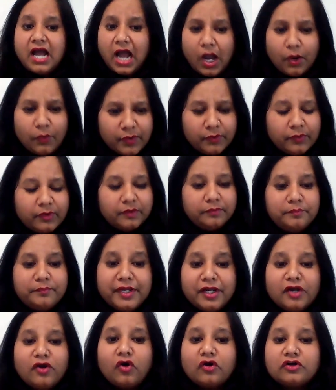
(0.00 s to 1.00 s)
however
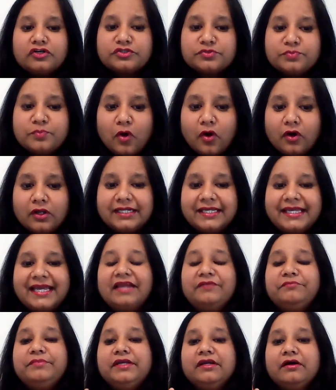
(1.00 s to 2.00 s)
big or small,
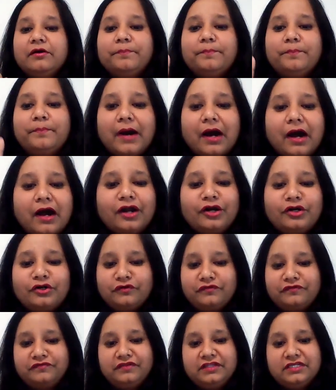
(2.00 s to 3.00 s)
can be a part
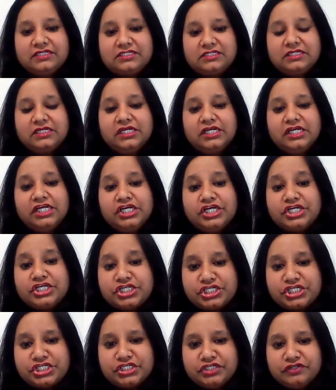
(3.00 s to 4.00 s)
of this
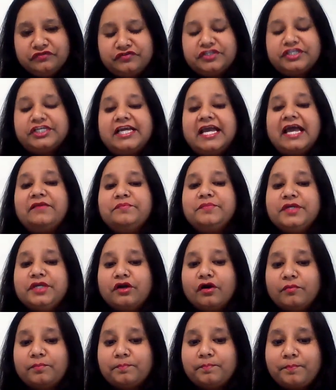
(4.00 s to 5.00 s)
shift, can
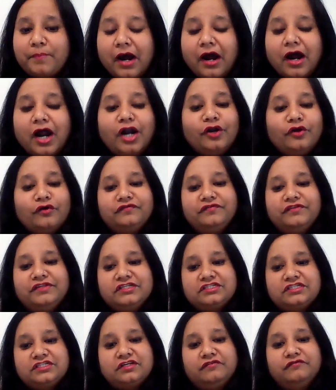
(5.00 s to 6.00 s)
be a part of
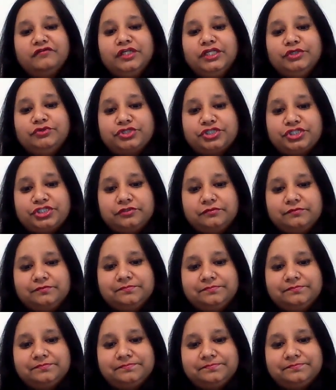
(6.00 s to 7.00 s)
this
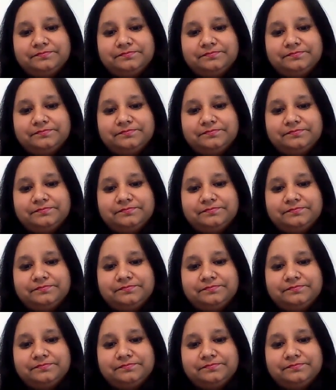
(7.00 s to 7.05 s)
revolution.